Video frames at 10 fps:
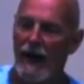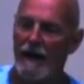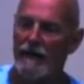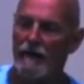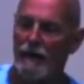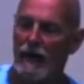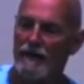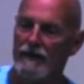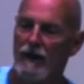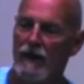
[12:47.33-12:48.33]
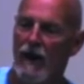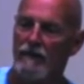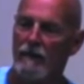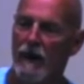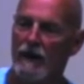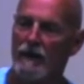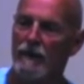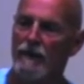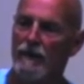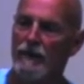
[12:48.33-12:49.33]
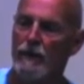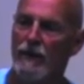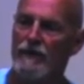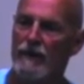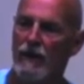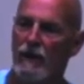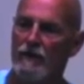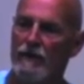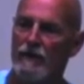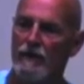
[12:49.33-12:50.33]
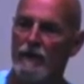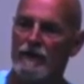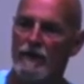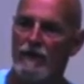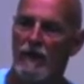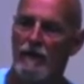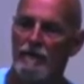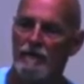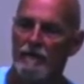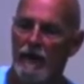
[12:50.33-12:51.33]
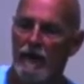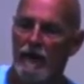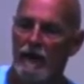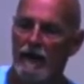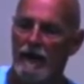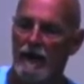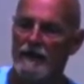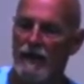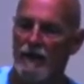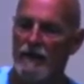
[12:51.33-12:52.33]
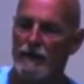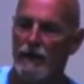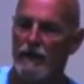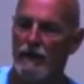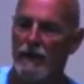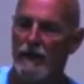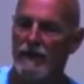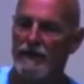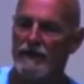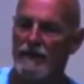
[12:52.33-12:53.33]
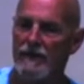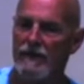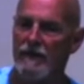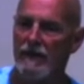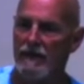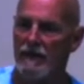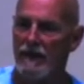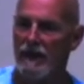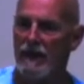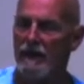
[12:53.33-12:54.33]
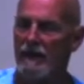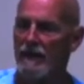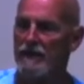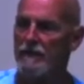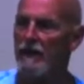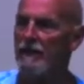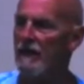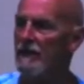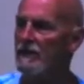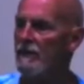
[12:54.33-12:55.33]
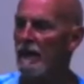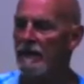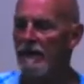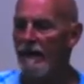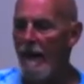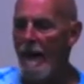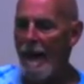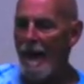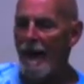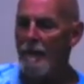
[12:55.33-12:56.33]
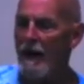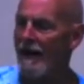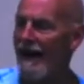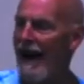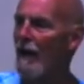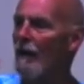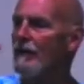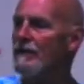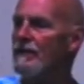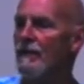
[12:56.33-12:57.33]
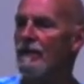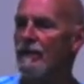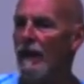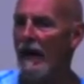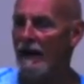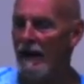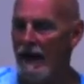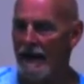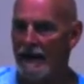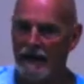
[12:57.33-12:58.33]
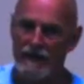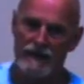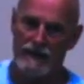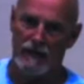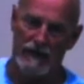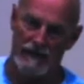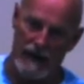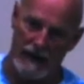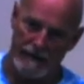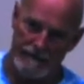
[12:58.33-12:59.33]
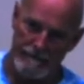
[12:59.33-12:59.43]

When I took off from Honolulu 2 weeks ago to Majuro, and I share this with you because, again, expect the unexpected. About an hour into the flight, I had a kidney stone attack.